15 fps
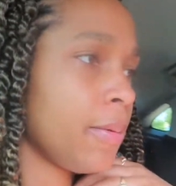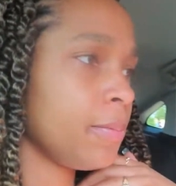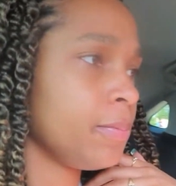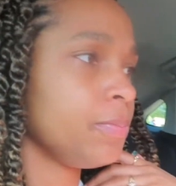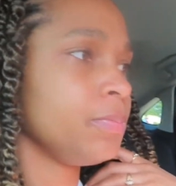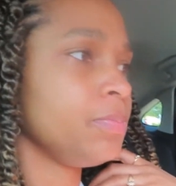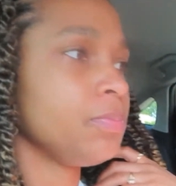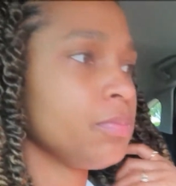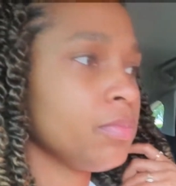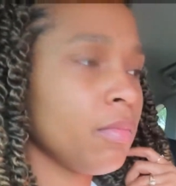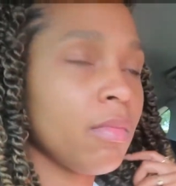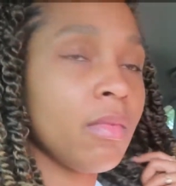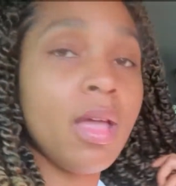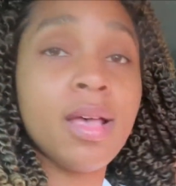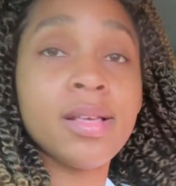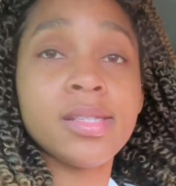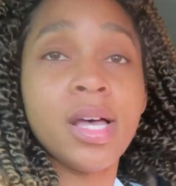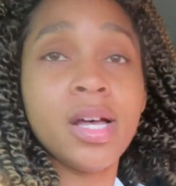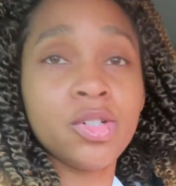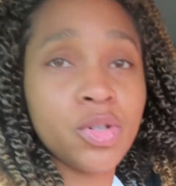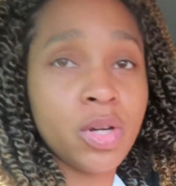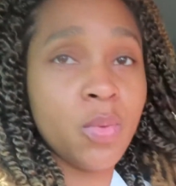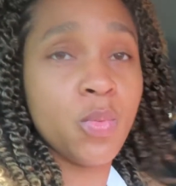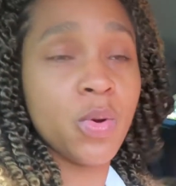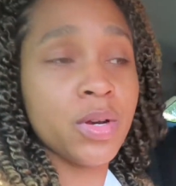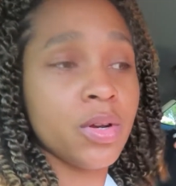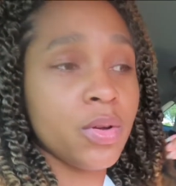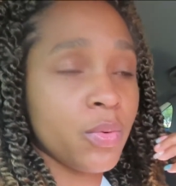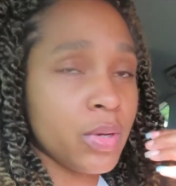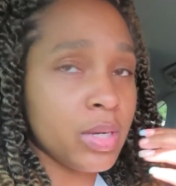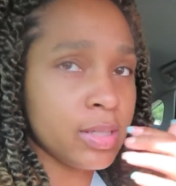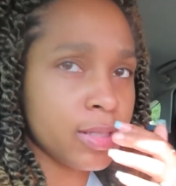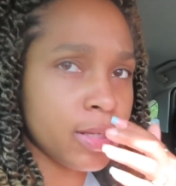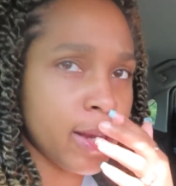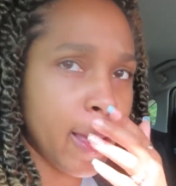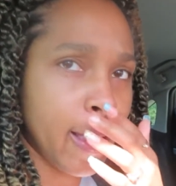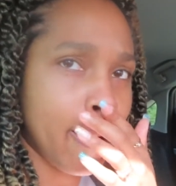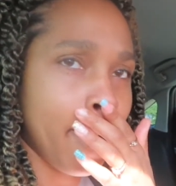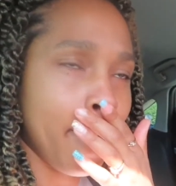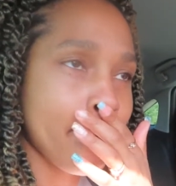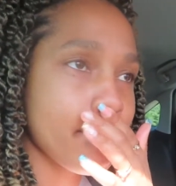one oh one right now. It's one hundred one degrees today.